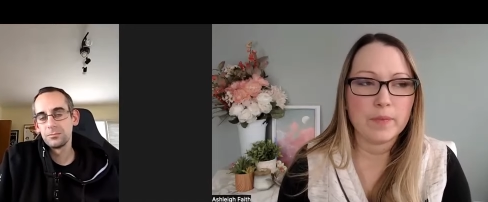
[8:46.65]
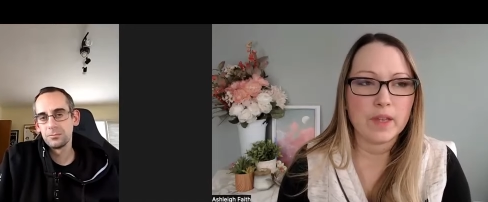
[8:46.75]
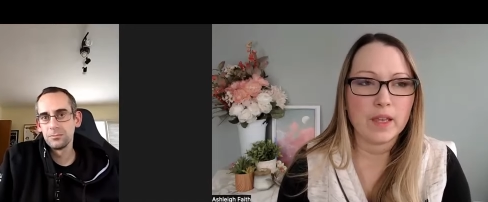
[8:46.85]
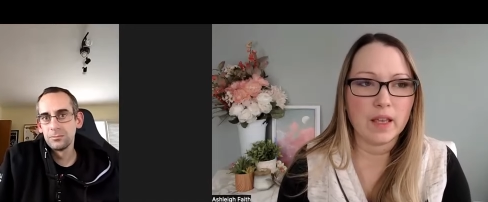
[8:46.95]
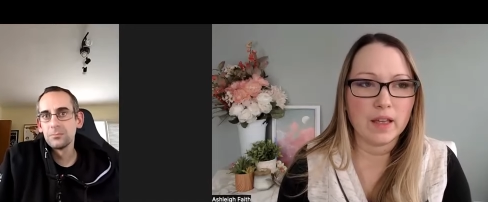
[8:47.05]

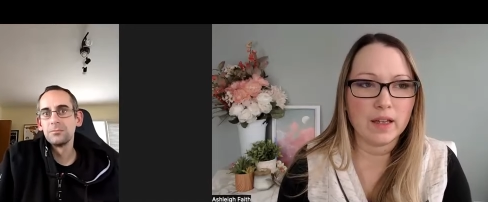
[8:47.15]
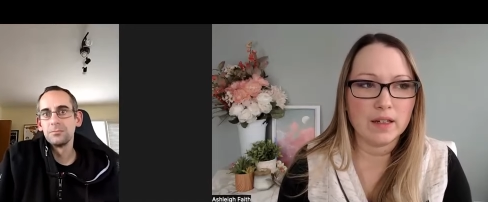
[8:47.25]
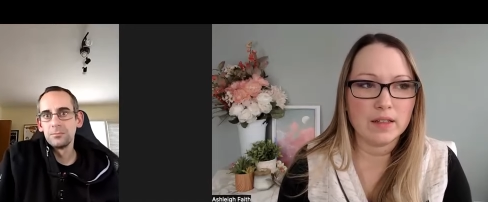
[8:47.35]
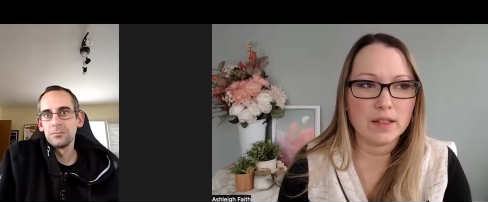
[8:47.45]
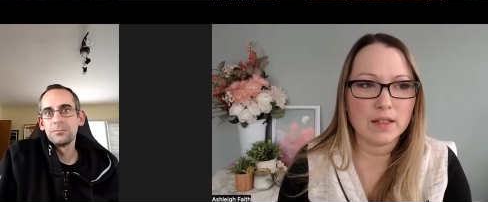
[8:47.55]
Speaker 1: Mm-hmm.
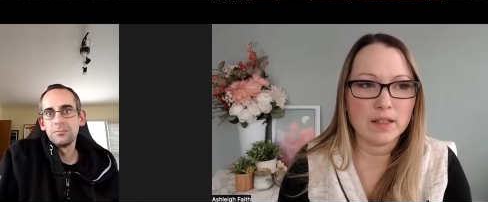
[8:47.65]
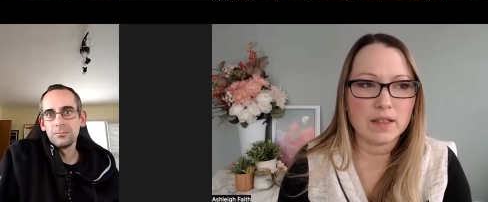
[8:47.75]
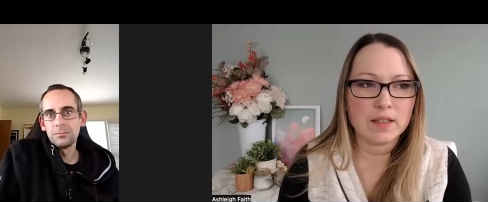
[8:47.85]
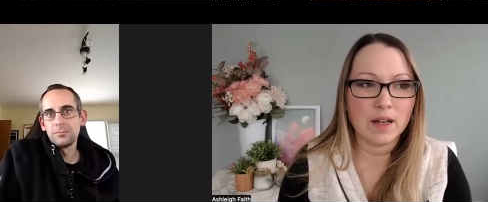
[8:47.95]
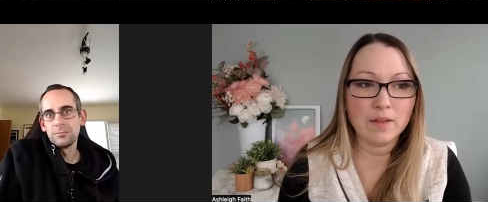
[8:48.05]
And
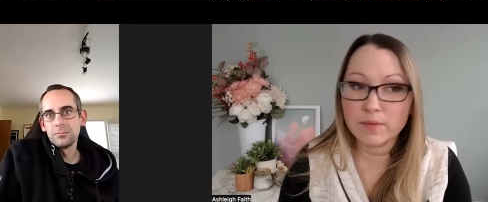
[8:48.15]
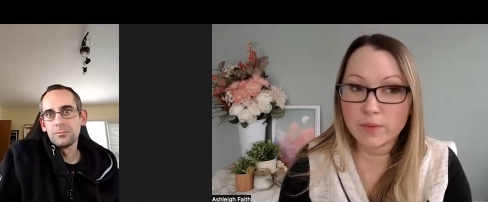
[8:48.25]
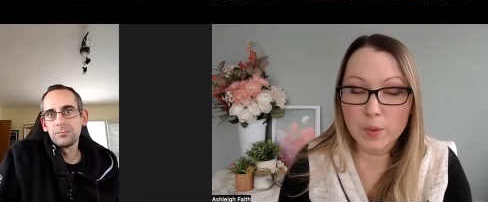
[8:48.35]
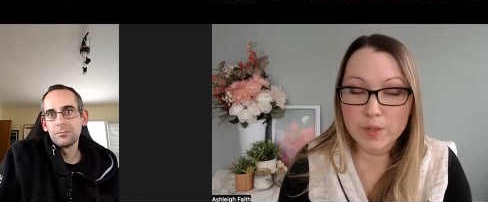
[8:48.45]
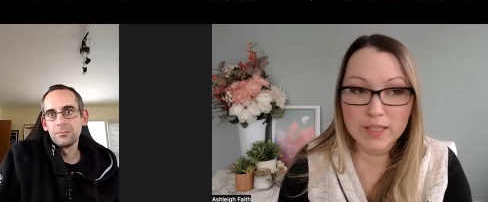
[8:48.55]
some
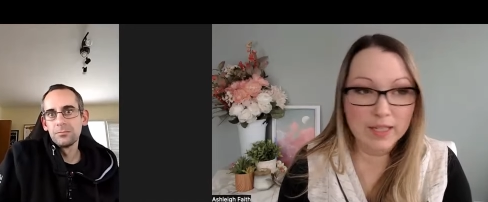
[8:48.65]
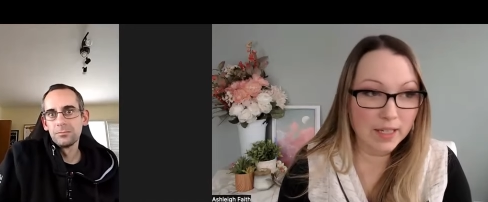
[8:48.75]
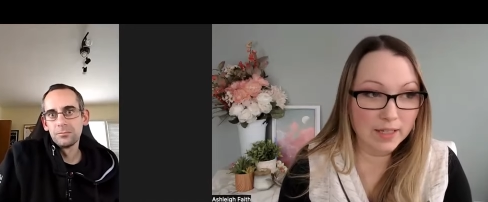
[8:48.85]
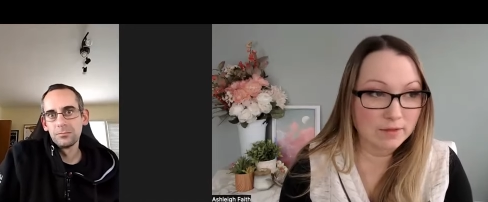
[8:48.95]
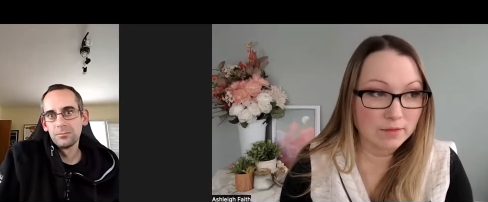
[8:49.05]
folks,
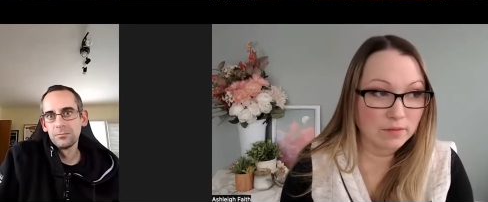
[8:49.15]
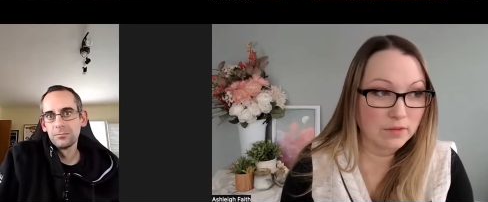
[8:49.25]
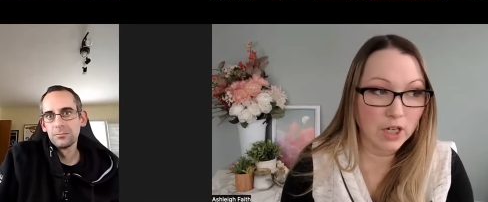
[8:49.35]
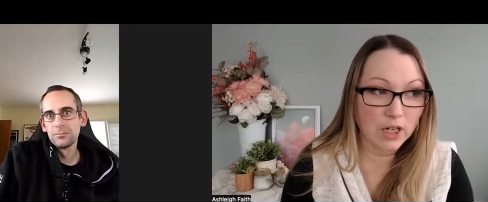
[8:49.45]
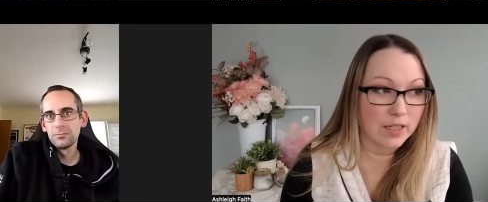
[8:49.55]
again,
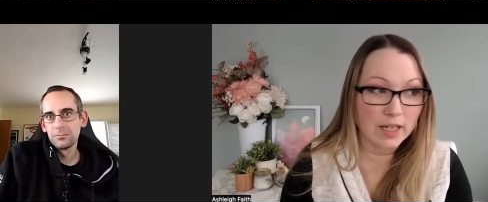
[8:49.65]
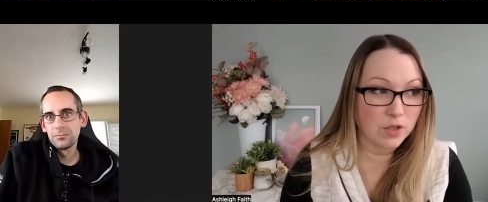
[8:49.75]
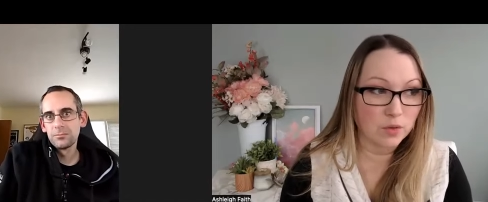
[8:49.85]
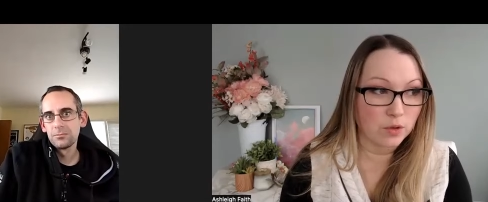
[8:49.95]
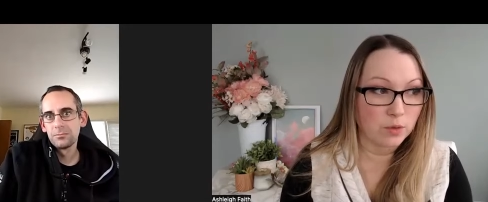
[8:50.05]
not an
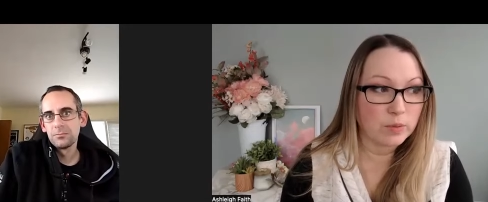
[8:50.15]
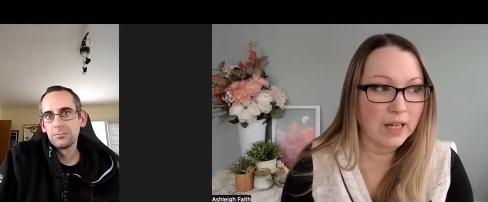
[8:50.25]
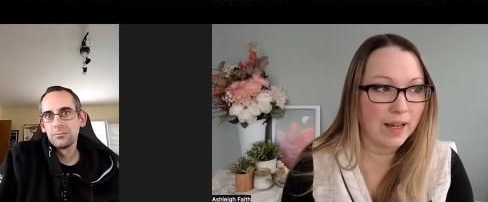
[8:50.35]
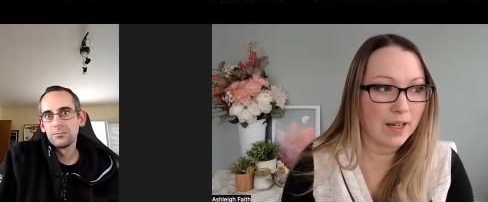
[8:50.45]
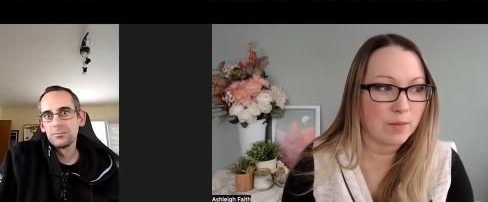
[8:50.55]
age
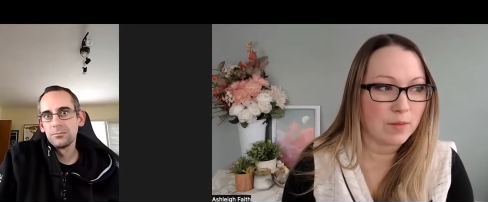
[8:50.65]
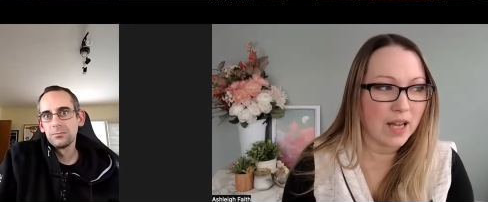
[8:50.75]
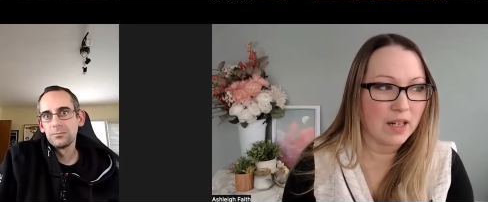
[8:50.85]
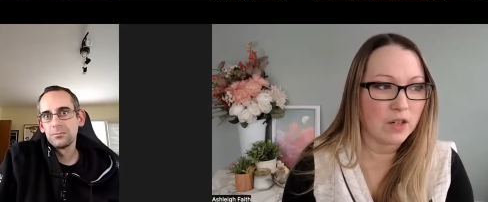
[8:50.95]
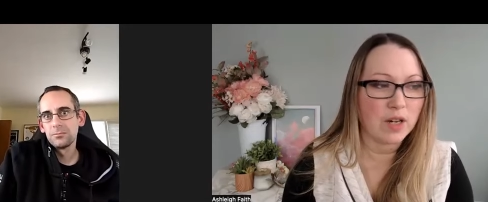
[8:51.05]
group, um,
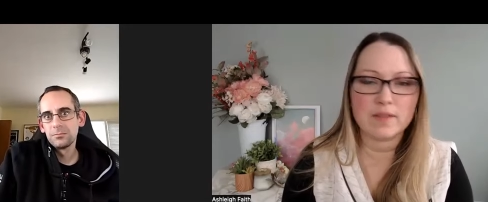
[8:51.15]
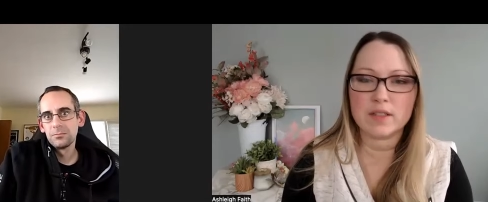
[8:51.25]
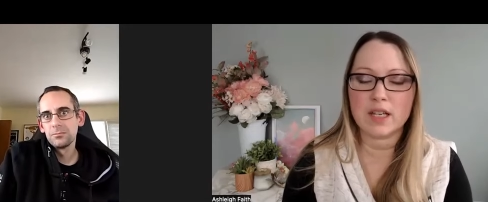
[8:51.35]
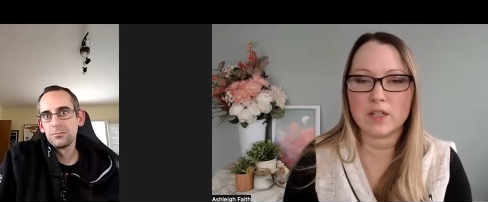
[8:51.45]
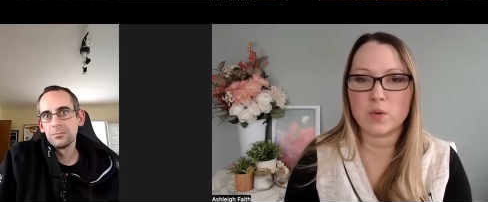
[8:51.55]
kind of
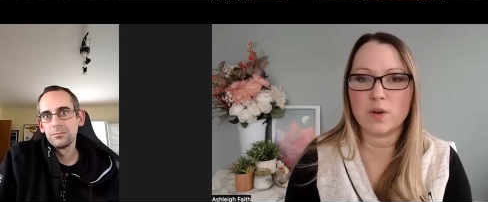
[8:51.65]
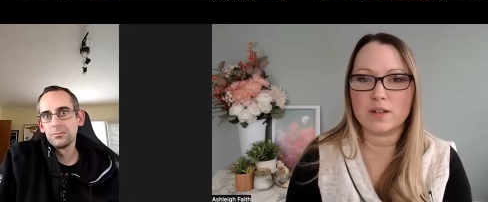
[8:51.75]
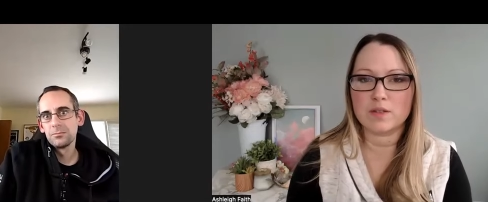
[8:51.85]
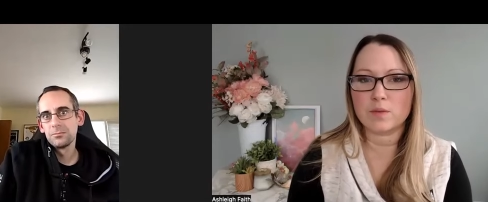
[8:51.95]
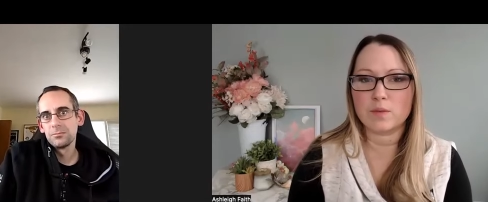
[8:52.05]
gravitate
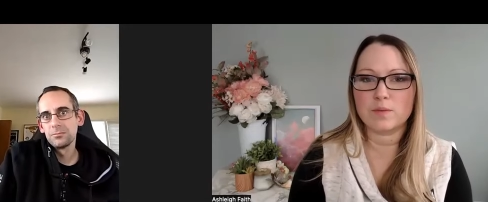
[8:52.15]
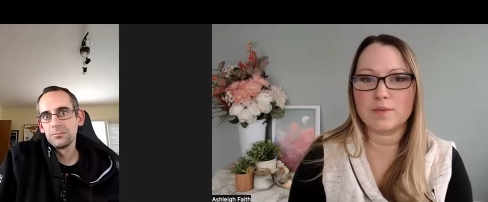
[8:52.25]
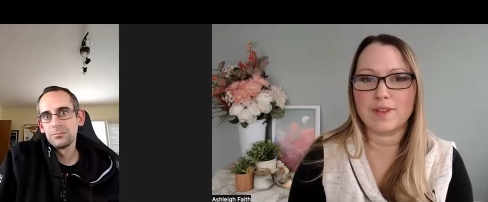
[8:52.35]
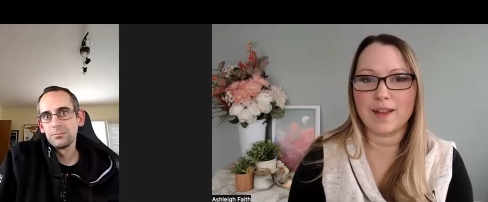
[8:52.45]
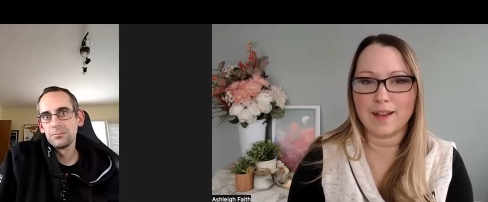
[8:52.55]
towards
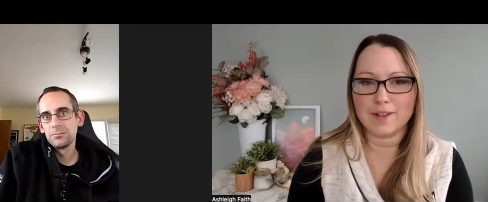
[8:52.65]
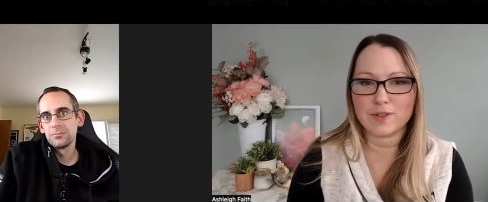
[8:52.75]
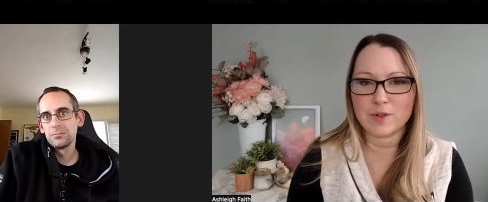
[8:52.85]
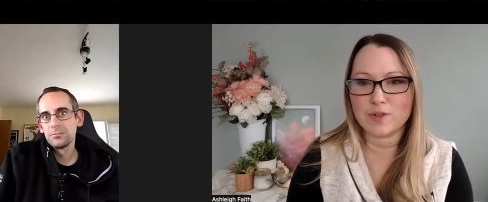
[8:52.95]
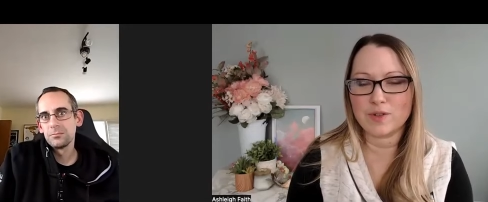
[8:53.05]
uh,
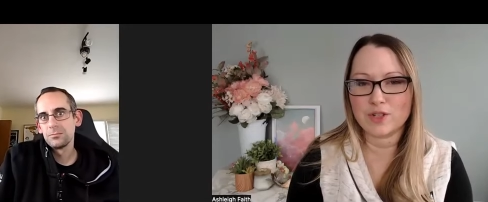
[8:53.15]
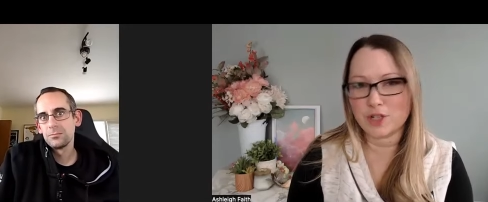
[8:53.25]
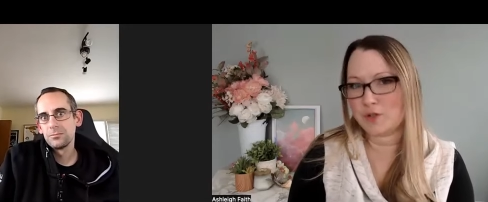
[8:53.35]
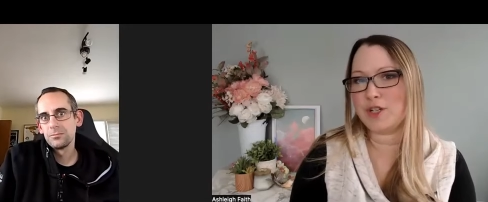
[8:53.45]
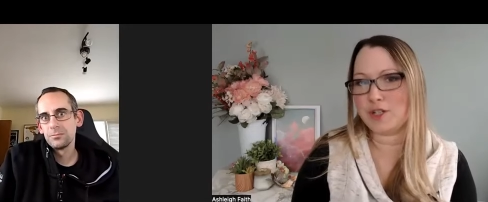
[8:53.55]
certain
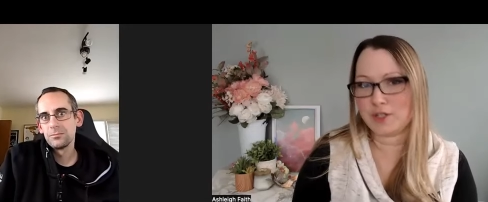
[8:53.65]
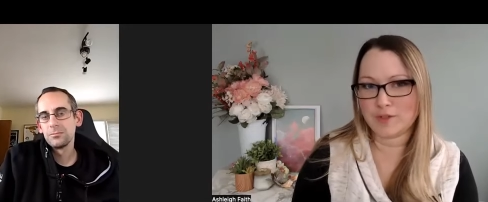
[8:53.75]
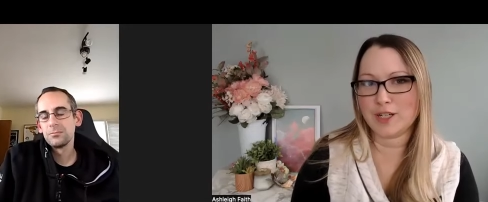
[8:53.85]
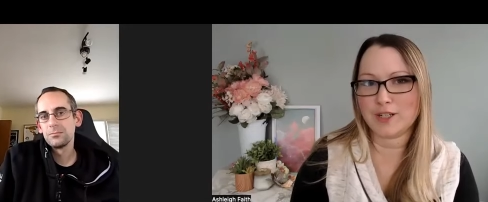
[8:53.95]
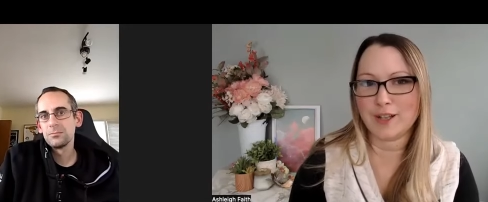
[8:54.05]
generations
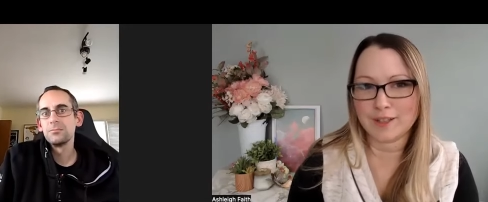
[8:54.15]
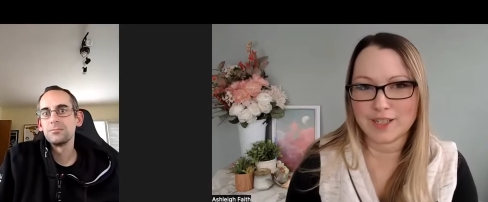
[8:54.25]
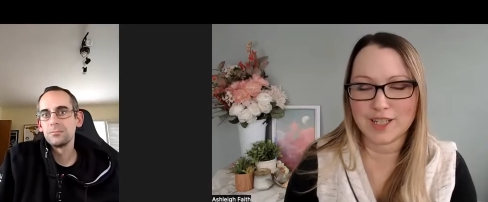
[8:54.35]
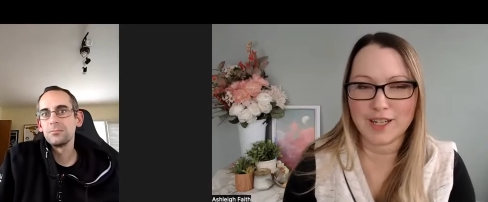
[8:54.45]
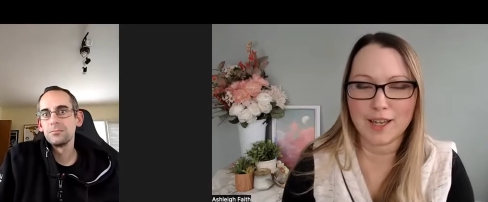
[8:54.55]
of technology.